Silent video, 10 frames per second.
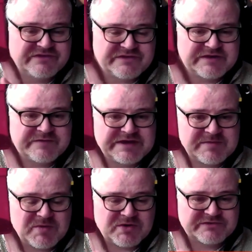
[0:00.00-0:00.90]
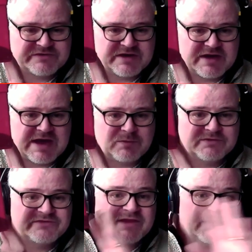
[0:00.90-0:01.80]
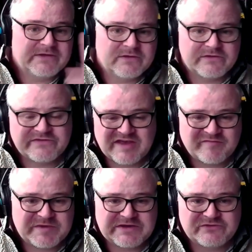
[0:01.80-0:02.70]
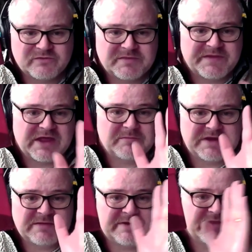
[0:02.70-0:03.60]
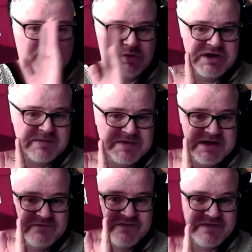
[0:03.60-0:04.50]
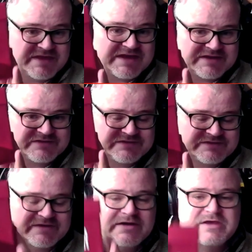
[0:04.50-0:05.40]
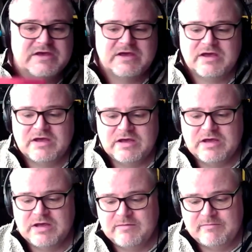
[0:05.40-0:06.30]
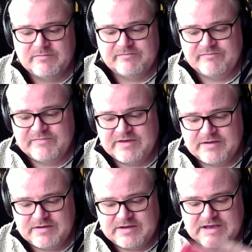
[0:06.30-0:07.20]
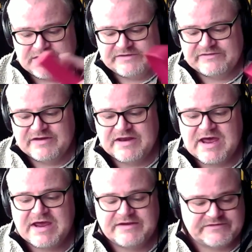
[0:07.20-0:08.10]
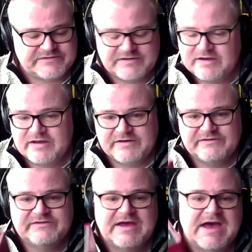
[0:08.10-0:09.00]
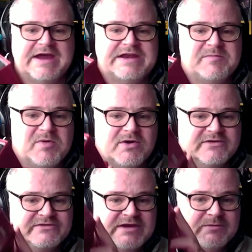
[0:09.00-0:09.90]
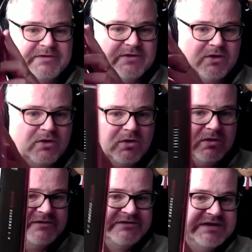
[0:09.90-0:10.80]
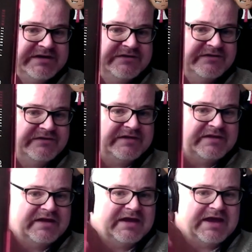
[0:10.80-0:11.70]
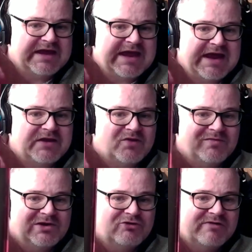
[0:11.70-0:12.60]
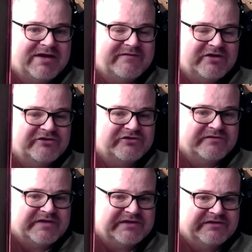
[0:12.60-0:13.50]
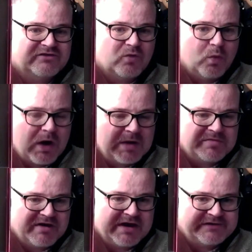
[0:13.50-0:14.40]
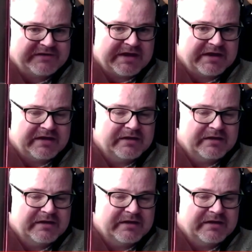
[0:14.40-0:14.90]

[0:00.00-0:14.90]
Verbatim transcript: is a DVD box set. I will sell the others that I've picked up, and that'll make back the money I paid for this. Um, and it's a nice, tidy box set with all the seasons in there. Again, the Blu-ray version of this is quite pricey,